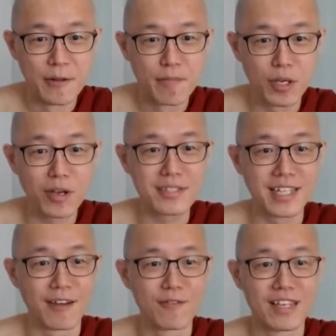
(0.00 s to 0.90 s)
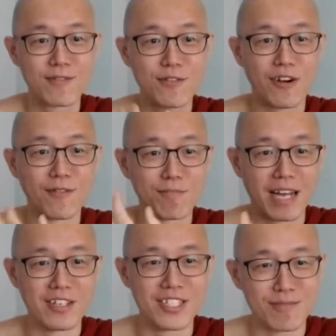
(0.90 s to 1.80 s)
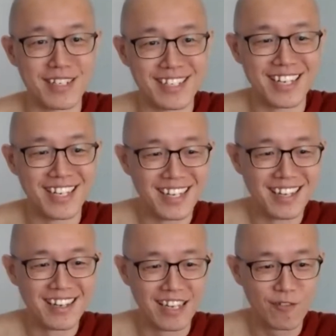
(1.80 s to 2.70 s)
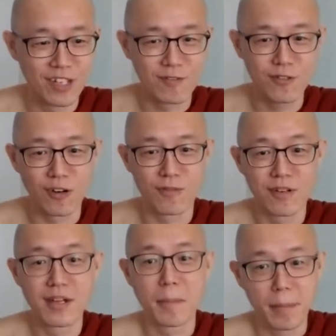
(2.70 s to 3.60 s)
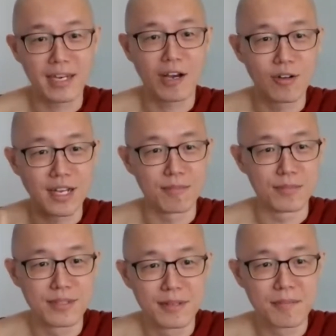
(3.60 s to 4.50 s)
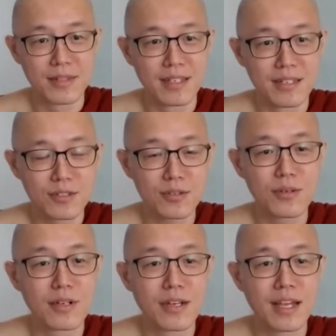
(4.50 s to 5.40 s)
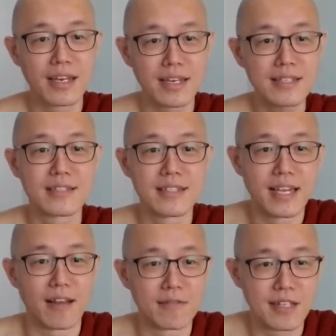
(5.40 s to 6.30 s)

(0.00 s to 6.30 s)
because they are fearful of punishment. They are fearful of bad outcomes. So at least they have